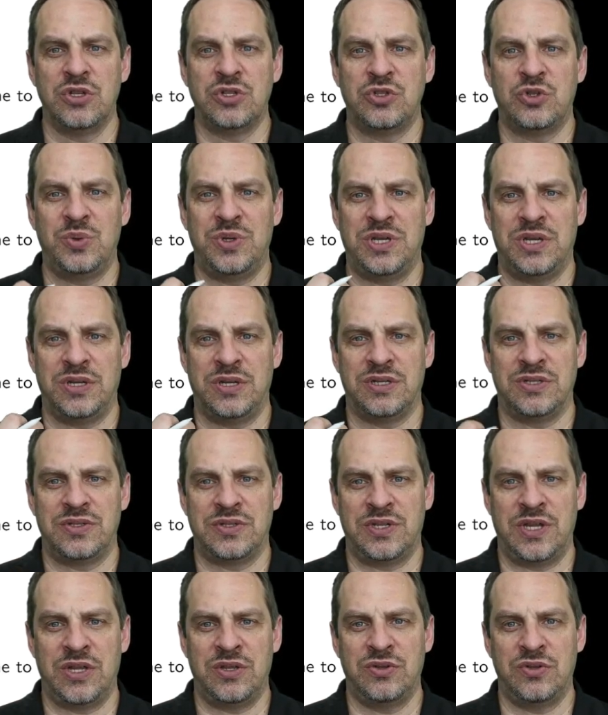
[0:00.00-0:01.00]
So we can
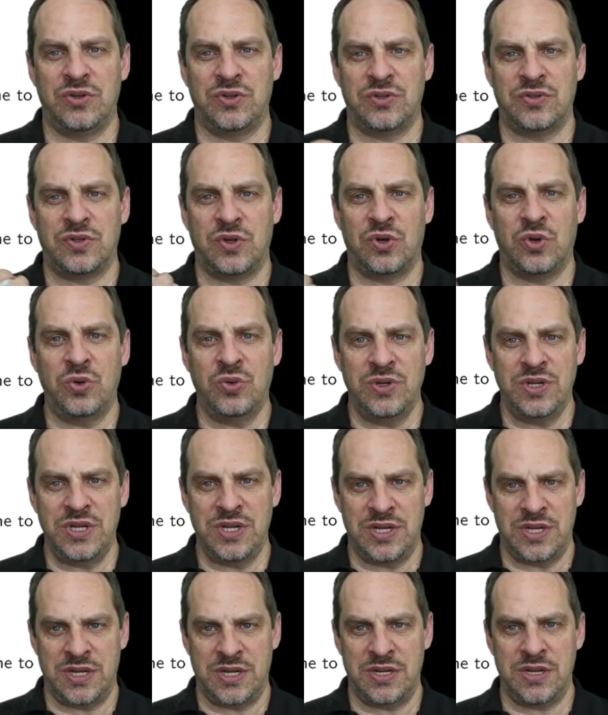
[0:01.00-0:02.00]
extend those
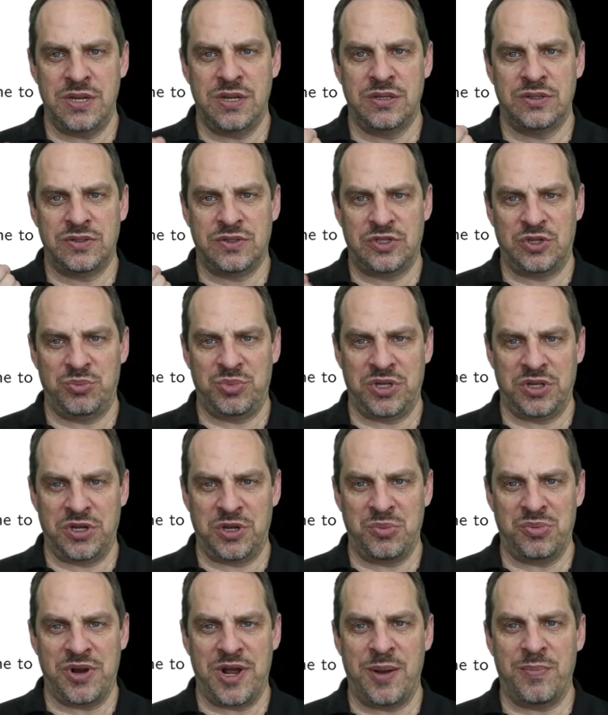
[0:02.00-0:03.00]
ODE
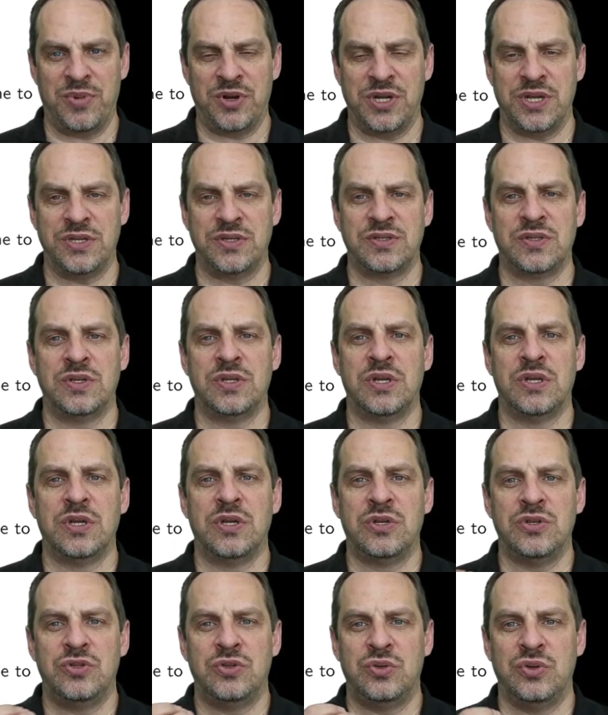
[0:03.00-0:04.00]
stability properties
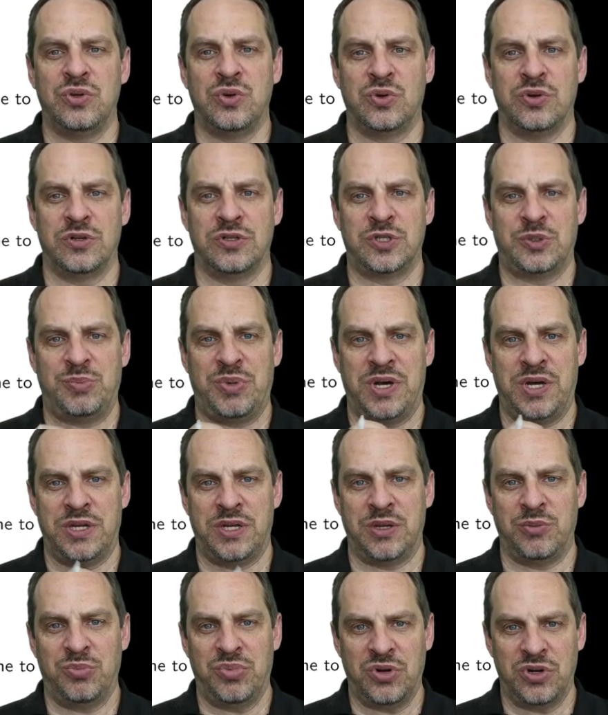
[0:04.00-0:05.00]
to
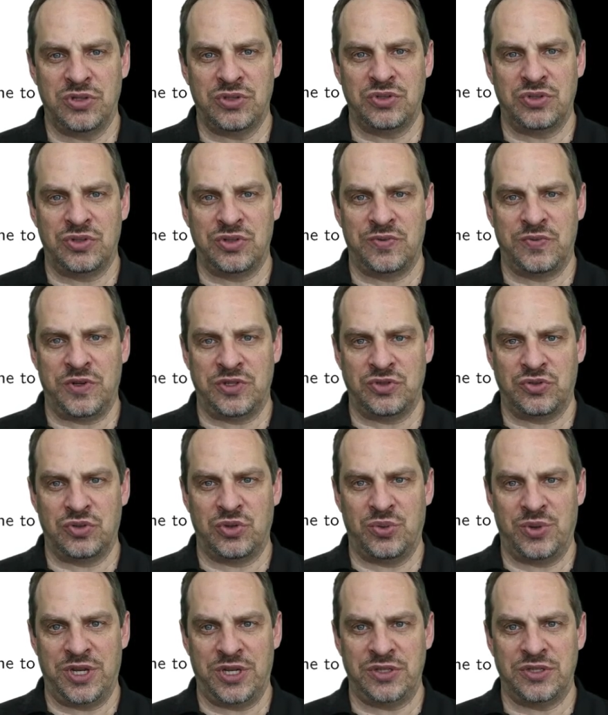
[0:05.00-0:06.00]
corresponding partial differential
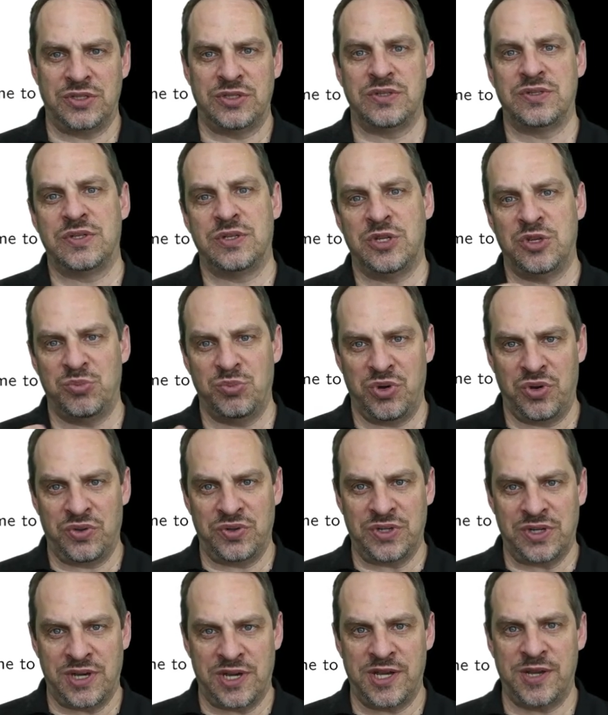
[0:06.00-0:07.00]
equations in
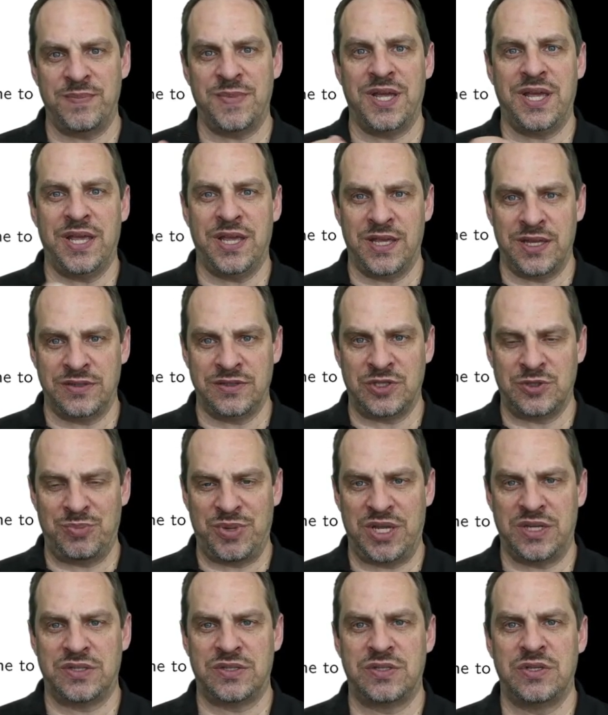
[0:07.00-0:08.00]
both time and
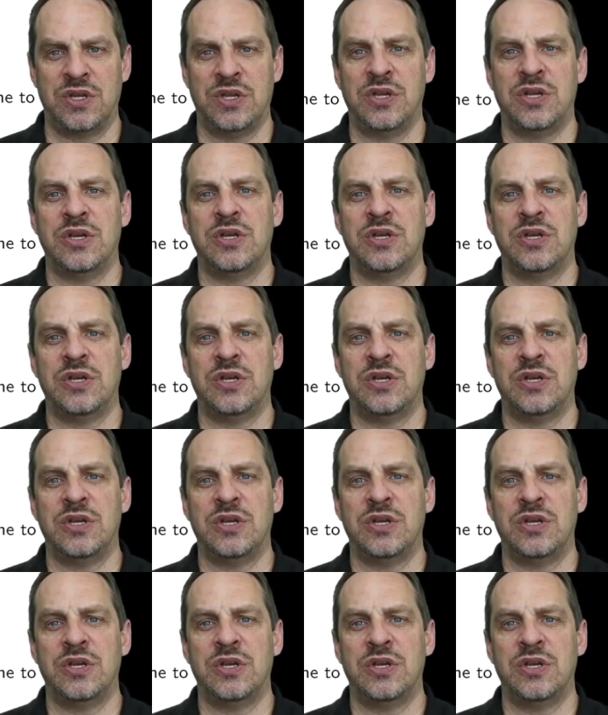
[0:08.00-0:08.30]
space.